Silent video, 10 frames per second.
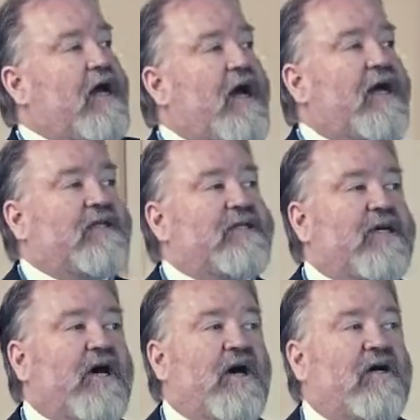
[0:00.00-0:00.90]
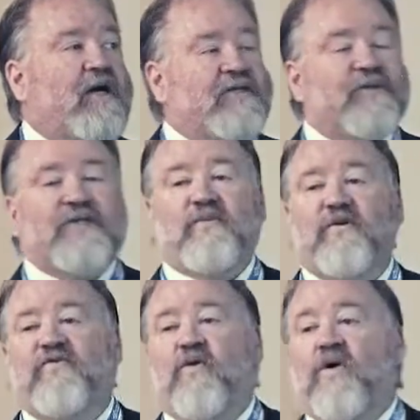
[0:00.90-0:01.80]
And as I said
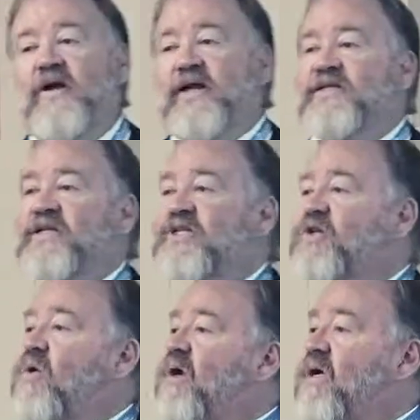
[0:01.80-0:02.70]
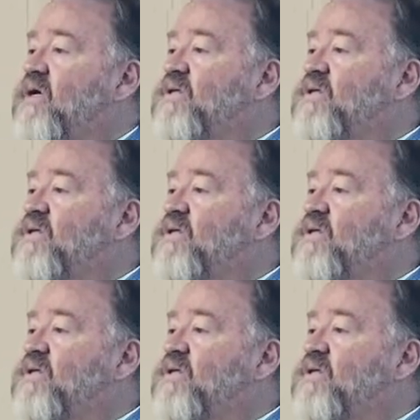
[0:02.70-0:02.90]
before, it's a story.